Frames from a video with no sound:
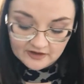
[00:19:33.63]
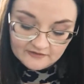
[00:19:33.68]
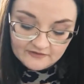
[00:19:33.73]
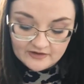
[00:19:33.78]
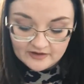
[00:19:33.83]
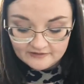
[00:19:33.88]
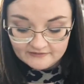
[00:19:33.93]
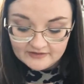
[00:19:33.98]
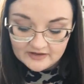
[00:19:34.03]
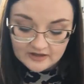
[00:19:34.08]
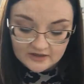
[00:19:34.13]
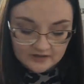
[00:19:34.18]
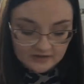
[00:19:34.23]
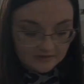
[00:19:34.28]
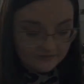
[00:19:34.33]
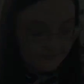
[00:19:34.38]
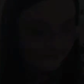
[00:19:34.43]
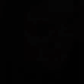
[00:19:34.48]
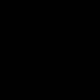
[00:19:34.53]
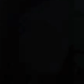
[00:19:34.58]
Fuck.
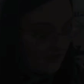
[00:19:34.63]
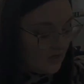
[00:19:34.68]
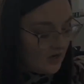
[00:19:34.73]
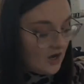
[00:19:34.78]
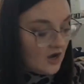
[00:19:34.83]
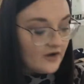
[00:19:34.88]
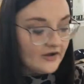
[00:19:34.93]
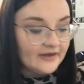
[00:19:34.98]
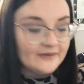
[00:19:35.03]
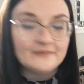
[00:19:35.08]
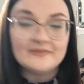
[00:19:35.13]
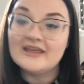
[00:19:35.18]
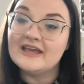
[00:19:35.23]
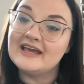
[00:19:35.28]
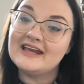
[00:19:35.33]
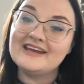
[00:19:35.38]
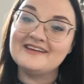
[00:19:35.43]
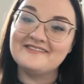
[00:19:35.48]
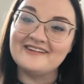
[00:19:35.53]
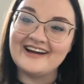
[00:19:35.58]
Okay.
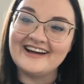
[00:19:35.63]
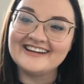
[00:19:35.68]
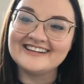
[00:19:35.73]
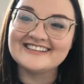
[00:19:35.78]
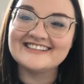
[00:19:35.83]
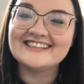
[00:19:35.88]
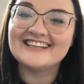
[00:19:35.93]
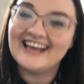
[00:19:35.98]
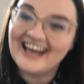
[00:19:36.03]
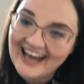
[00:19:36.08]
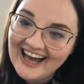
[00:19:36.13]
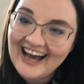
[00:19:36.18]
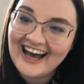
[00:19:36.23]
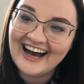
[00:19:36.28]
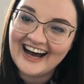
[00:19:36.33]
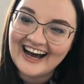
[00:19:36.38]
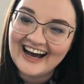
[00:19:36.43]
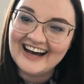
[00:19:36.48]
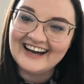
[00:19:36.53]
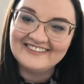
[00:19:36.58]
Anyways,
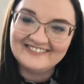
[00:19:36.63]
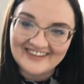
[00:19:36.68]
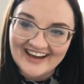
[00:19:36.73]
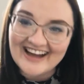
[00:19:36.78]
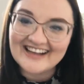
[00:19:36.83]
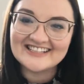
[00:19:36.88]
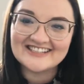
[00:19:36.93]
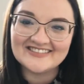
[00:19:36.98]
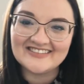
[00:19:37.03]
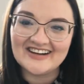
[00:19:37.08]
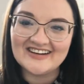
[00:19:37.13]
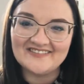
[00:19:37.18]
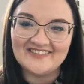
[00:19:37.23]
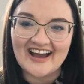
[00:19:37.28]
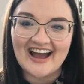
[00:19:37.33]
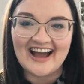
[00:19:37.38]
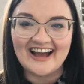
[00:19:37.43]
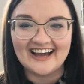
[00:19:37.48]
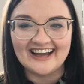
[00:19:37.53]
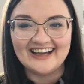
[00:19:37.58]
back to my
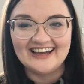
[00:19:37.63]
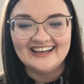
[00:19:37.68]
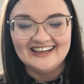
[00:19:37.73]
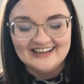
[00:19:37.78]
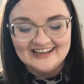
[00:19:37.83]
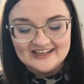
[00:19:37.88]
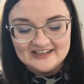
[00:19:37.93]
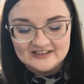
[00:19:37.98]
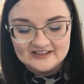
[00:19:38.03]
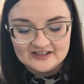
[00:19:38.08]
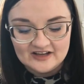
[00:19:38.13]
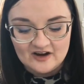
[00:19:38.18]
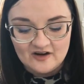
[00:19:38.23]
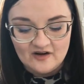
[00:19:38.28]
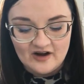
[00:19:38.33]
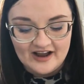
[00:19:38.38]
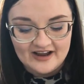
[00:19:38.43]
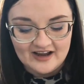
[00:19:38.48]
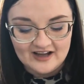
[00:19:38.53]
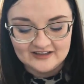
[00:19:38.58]
bag. So
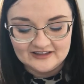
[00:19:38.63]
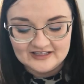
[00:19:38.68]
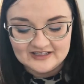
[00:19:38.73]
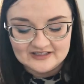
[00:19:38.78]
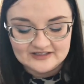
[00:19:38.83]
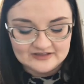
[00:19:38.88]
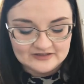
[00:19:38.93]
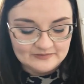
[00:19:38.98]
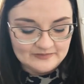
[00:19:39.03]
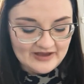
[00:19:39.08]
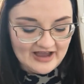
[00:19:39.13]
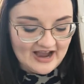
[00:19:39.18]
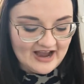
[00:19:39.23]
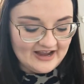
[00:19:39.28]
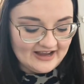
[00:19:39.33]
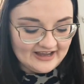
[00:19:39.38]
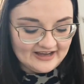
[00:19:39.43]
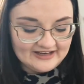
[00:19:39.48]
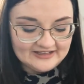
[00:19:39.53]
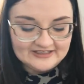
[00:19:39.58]
I got this
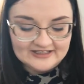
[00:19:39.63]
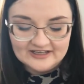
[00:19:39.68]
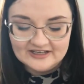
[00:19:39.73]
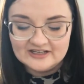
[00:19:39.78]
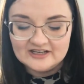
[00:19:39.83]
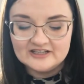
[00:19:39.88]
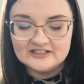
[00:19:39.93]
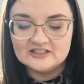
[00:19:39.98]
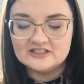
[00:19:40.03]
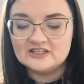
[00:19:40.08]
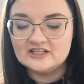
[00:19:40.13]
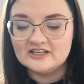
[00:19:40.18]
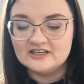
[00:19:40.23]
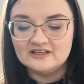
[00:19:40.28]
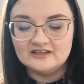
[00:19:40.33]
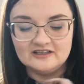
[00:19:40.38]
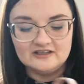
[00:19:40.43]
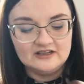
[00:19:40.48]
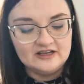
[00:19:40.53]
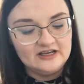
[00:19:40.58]
bag, and it's actually
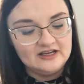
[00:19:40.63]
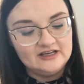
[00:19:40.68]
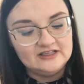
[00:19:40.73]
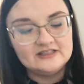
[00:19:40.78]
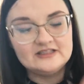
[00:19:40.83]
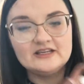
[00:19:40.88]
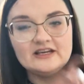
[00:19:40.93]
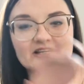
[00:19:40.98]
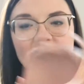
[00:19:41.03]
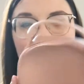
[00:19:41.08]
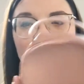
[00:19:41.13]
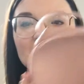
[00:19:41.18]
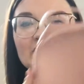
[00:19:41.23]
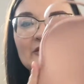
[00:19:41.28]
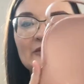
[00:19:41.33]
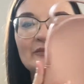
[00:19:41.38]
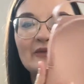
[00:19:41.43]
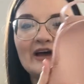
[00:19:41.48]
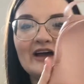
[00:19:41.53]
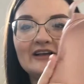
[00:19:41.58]
it's a
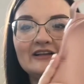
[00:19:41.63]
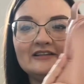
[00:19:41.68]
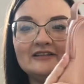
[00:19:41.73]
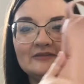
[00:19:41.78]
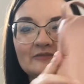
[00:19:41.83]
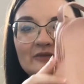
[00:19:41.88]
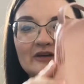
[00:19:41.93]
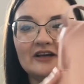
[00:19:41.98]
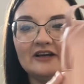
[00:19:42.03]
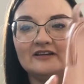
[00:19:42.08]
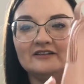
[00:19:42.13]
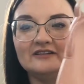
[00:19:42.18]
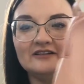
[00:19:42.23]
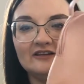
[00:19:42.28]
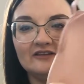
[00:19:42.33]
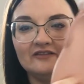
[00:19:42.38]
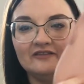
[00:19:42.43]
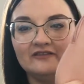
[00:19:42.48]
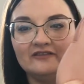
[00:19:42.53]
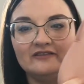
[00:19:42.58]
little bent because
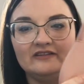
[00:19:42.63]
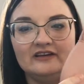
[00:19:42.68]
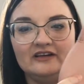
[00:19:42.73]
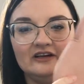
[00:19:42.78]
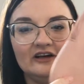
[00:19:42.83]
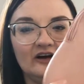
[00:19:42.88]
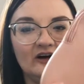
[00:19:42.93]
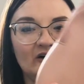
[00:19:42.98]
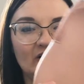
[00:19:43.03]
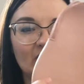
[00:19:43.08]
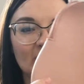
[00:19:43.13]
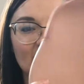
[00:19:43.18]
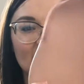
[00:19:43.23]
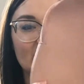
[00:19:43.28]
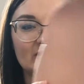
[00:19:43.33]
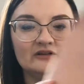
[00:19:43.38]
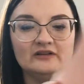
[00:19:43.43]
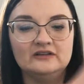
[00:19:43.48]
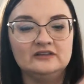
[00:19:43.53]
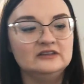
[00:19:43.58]
of, you know,
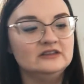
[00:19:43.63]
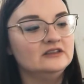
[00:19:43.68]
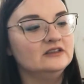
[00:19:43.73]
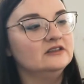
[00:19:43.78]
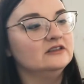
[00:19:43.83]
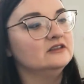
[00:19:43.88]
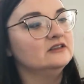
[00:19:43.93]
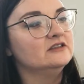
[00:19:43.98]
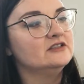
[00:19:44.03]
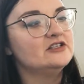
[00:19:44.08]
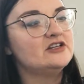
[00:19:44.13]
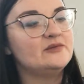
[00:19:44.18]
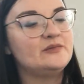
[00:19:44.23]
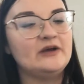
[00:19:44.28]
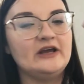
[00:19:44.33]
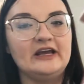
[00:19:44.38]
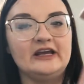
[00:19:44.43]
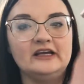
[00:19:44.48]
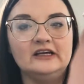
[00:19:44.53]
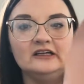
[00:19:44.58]

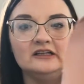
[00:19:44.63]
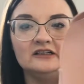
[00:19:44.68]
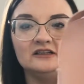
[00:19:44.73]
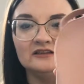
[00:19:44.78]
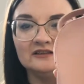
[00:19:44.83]
shipping.